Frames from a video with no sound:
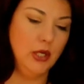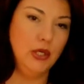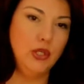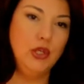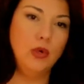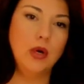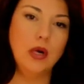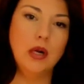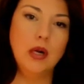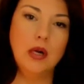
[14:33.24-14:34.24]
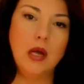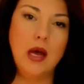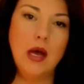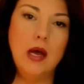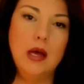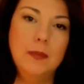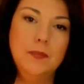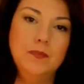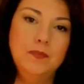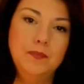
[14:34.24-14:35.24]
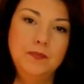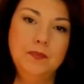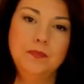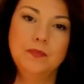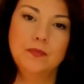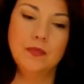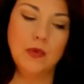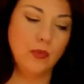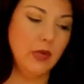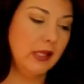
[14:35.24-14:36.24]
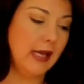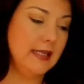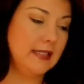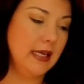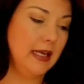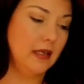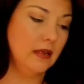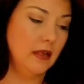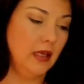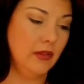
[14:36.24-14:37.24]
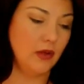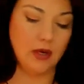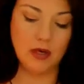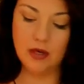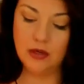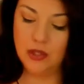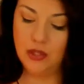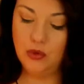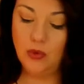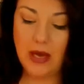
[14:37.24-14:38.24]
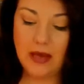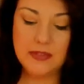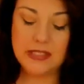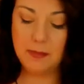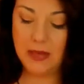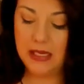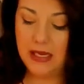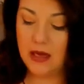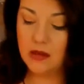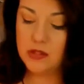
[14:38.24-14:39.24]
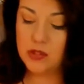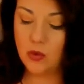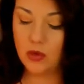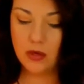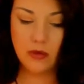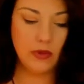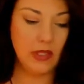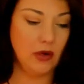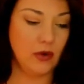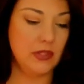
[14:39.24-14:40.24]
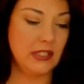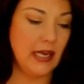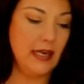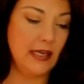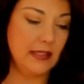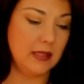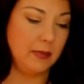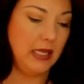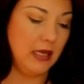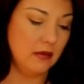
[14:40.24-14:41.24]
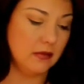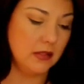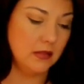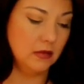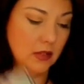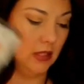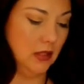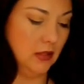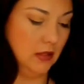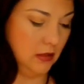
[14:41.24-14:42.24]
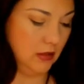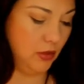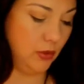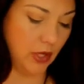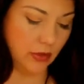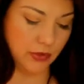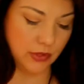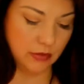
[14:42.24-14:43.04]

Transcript: you're realizing either you have somebody else or the earth sign has somebody else. Who knows?